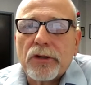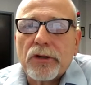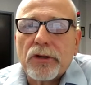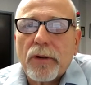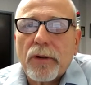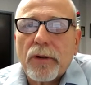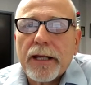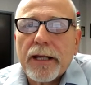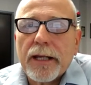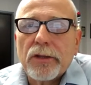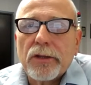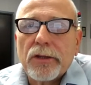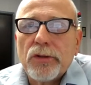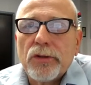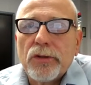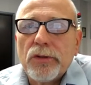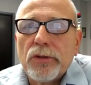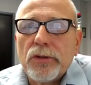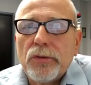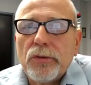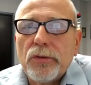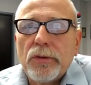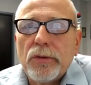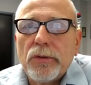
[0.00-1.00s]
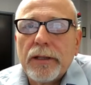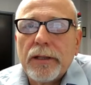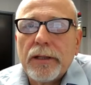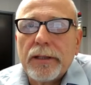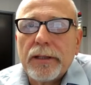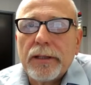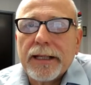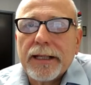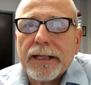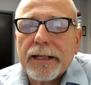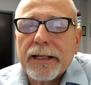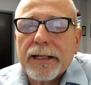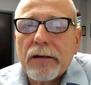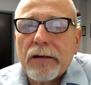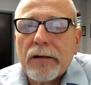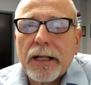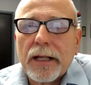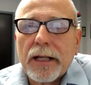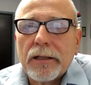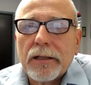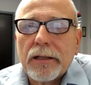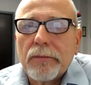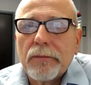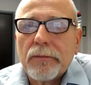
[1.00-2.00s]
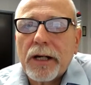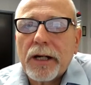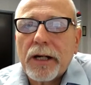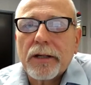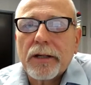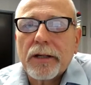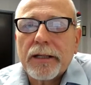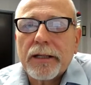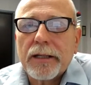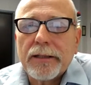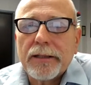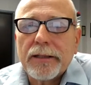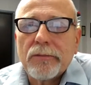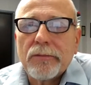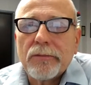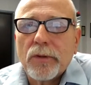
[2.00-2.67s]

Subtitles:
that they were trying to get it out on the market.